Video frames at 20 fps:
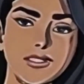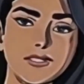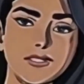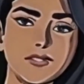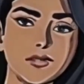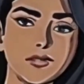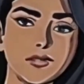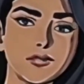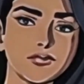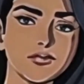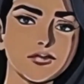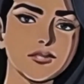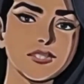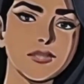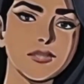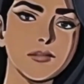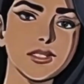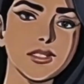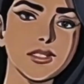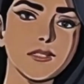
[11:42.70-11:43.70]
if others are
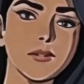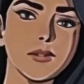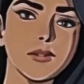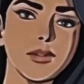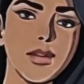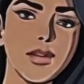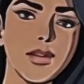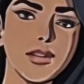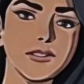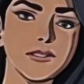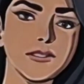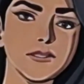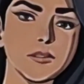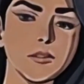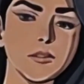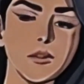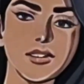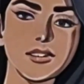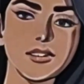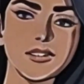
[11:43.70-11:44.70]
stepping on my lines or
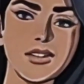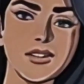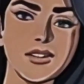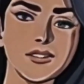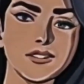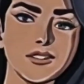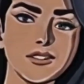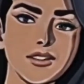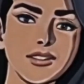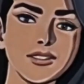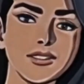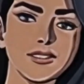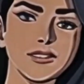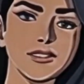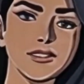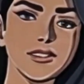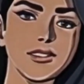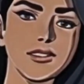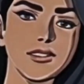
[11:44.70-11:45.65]
want to change things.